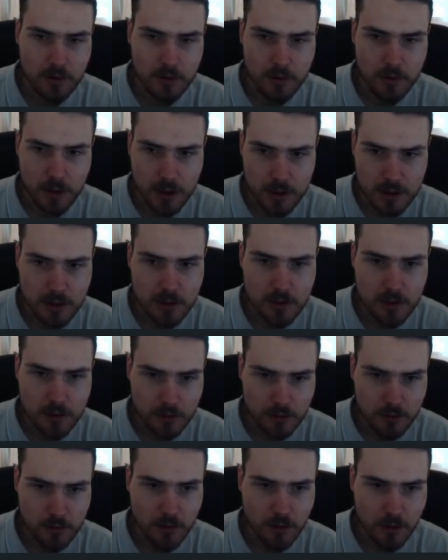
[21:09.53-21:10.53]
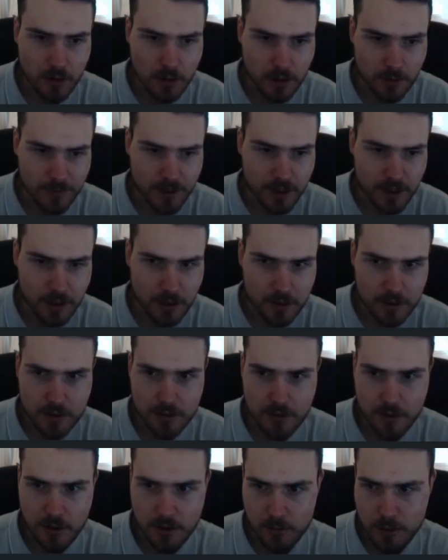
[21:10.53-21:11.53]
Yes, these are good updates.
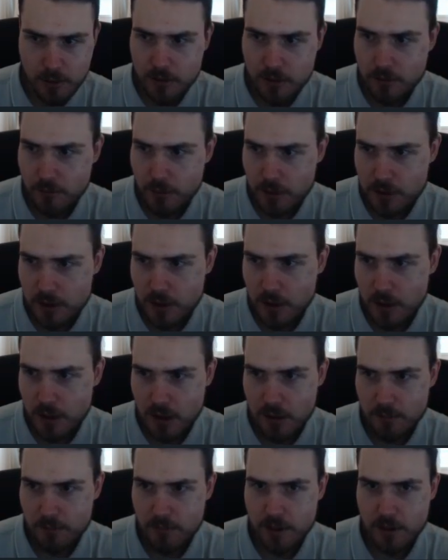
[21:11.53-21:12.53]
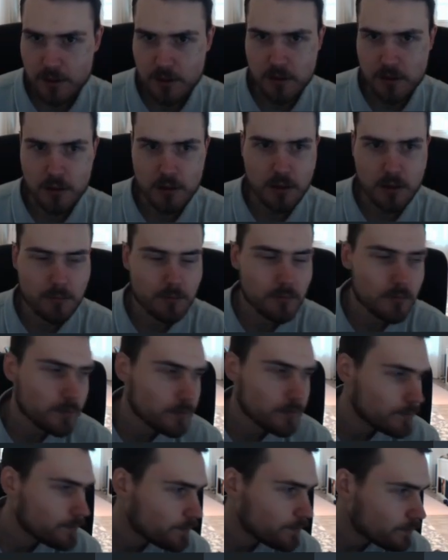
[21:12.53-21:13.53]
I wonder what's going to happen
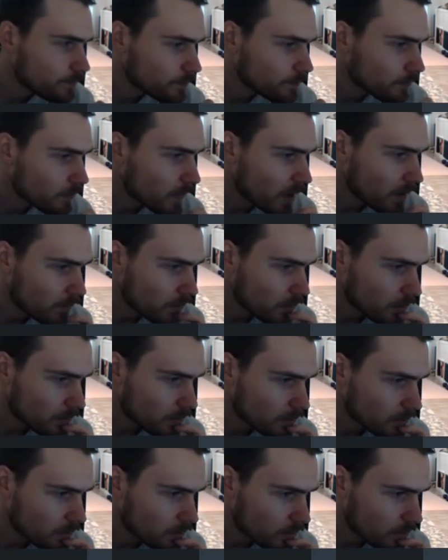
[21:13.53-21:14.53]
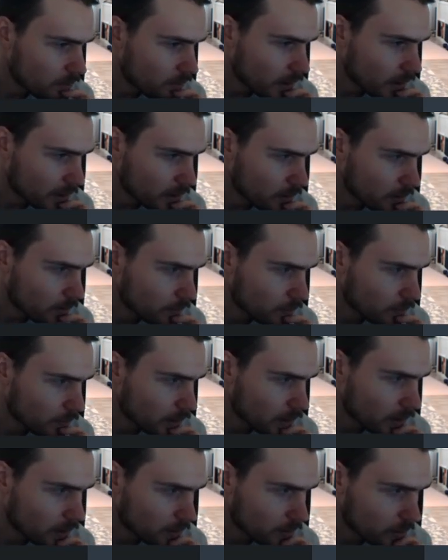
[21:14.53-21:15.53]
if they're thinking of
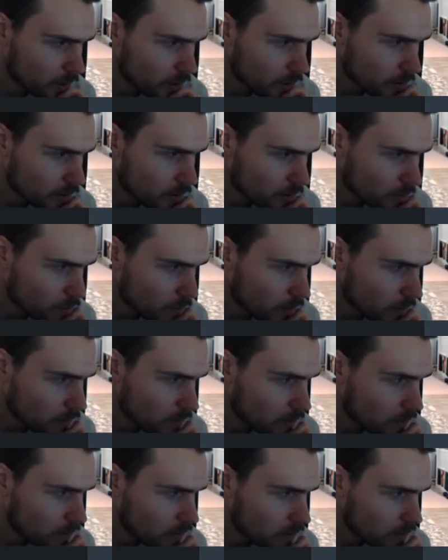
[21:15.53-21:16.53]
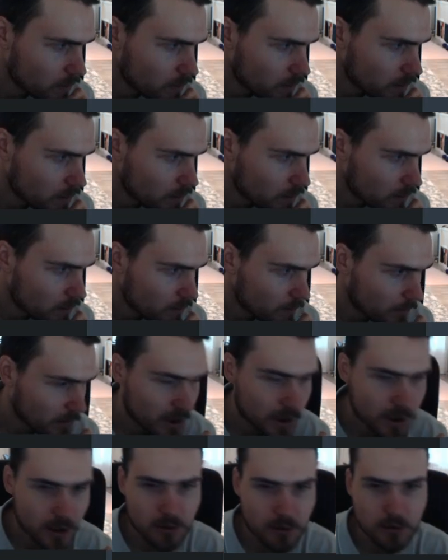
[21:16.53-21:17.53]
doing other changes as well. But
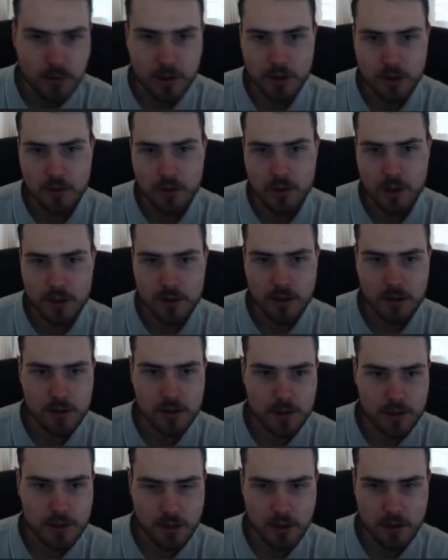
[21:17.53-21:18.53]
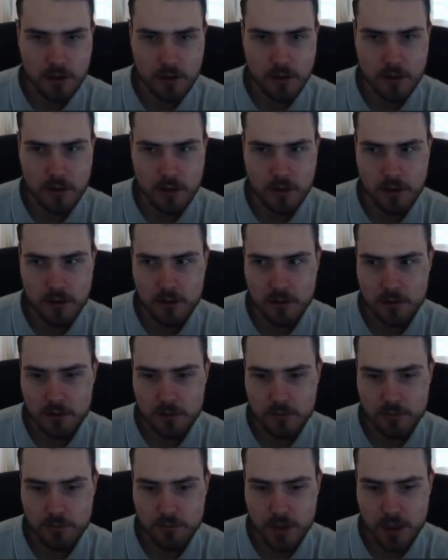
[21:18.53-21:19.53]
yeah, all in all, I think this is a
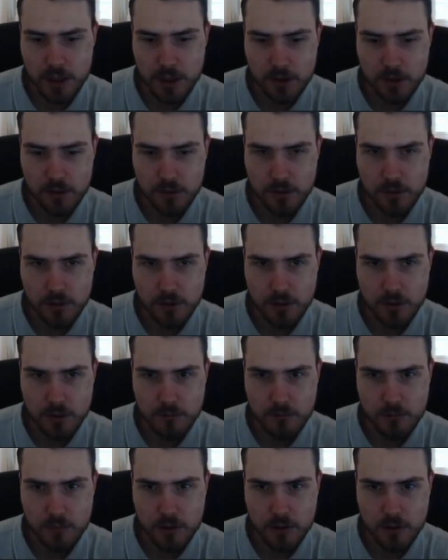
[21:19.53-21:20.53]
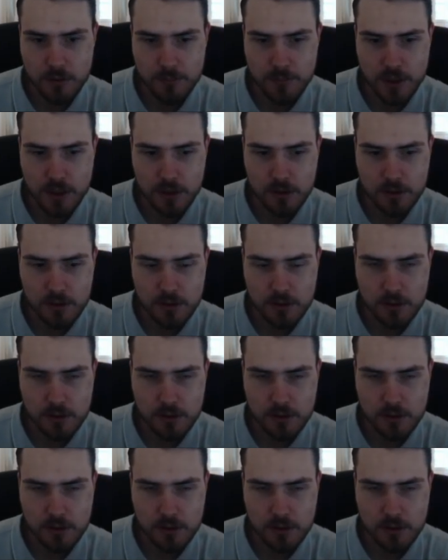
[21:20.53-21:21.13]
really good update.